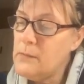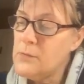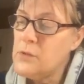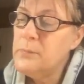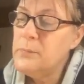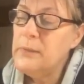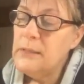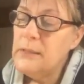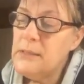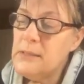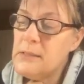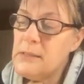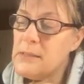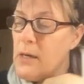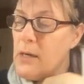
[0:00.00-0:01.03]

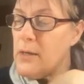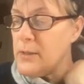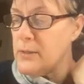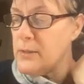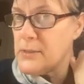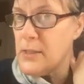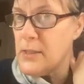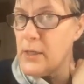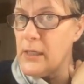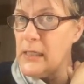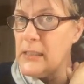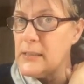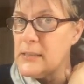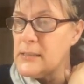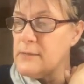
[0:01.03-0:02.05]
Tubulins are
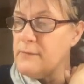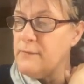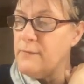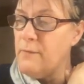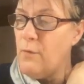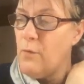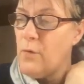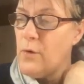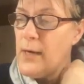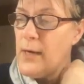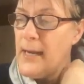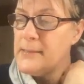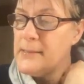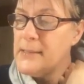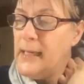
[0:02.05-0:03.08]
targets for
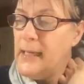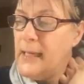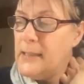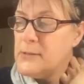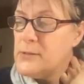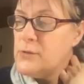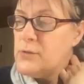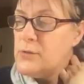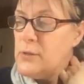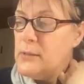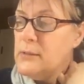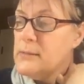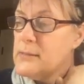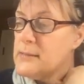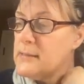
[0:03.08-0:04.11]
anti-cancer
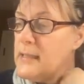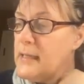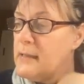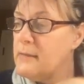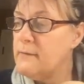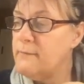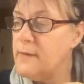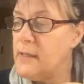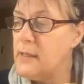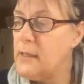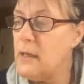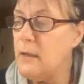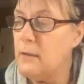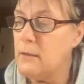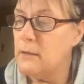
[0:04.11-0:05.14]
drugs like the
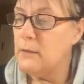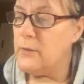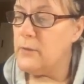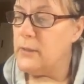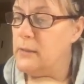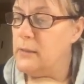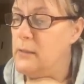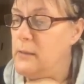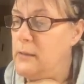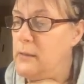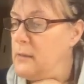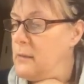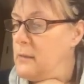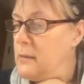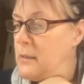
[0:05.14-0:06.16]
vinca alkaloid,
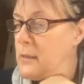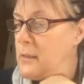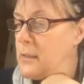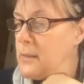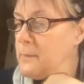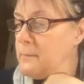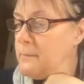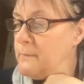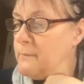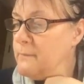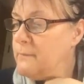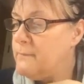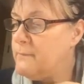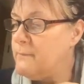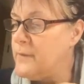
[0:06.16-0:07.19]

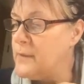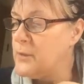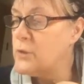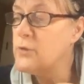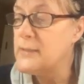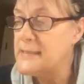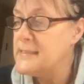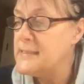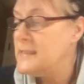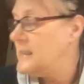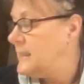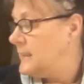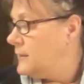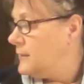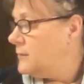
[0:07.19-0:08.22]

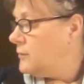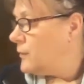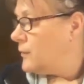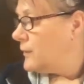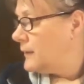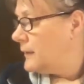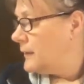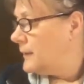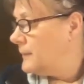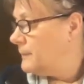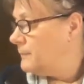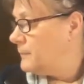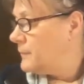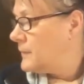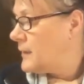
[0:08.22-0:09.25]
vincristine, or
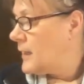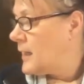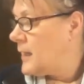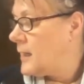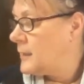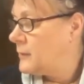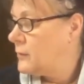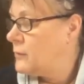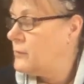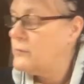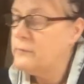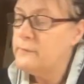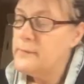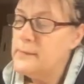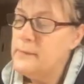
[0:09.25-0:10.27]

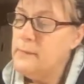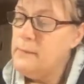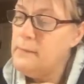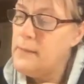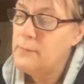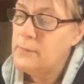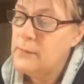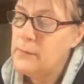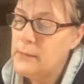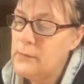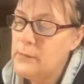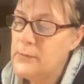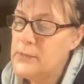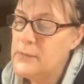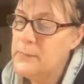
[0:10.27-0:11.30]
Oncovin that we're
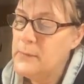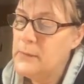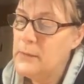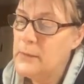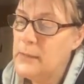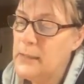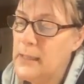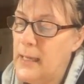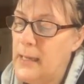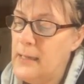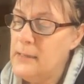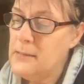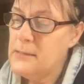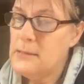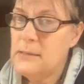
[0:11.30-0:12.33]
going to be looking
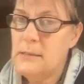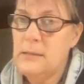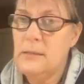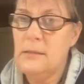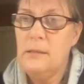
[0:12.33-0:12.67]
at.